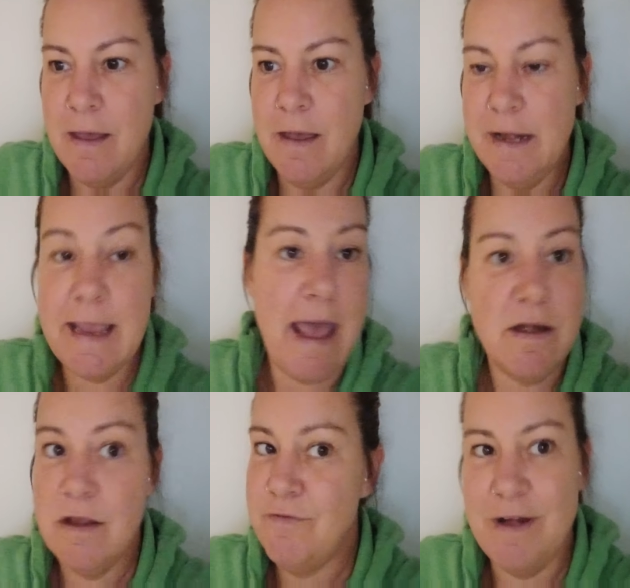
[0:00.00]
and
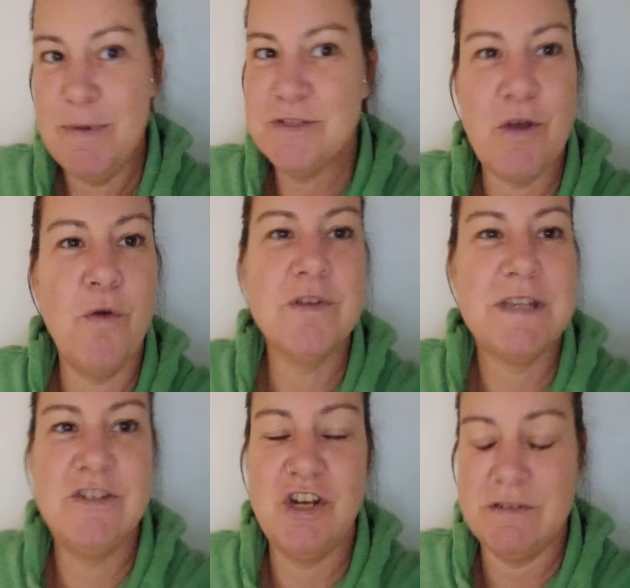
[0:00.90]
again, if anybody's got other
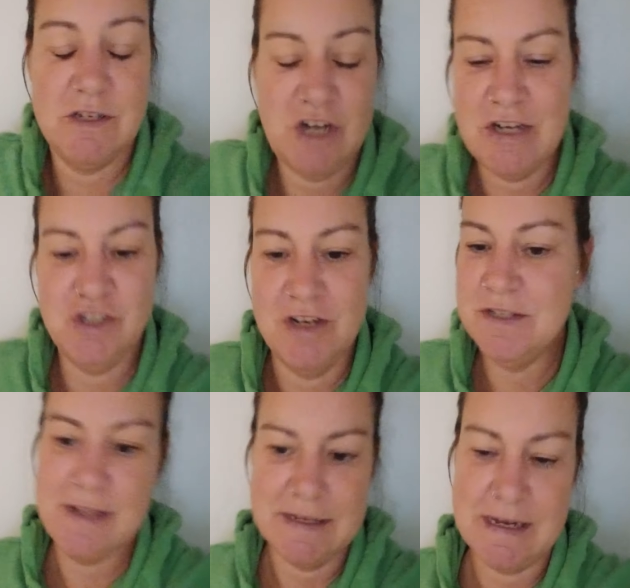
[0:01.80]

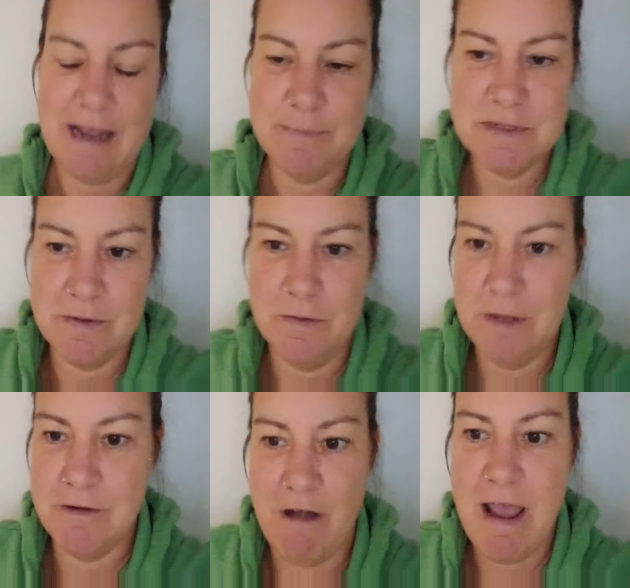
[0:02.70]
suggestions, that's
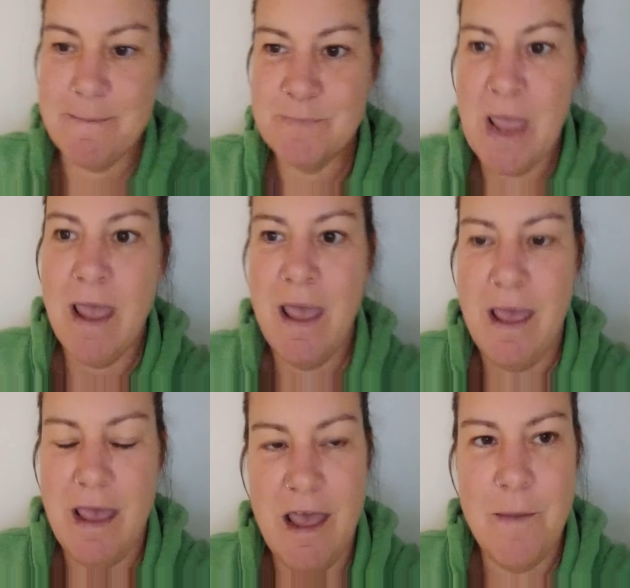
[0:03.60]
absolutely great.
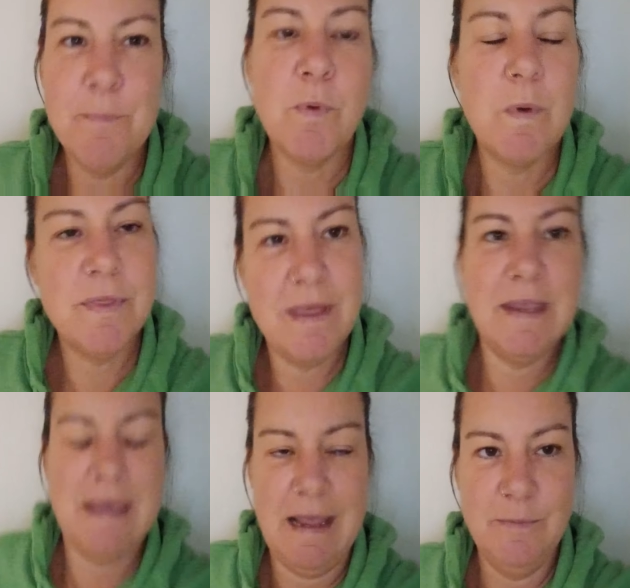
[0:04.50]
Um, but we were
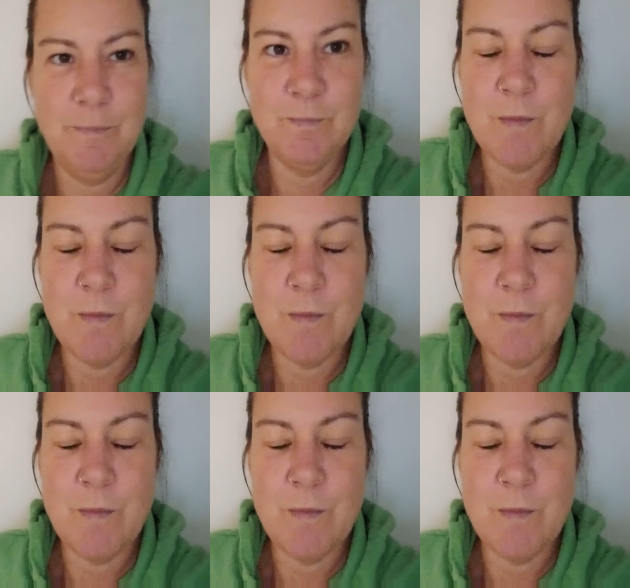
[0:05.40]
thinking,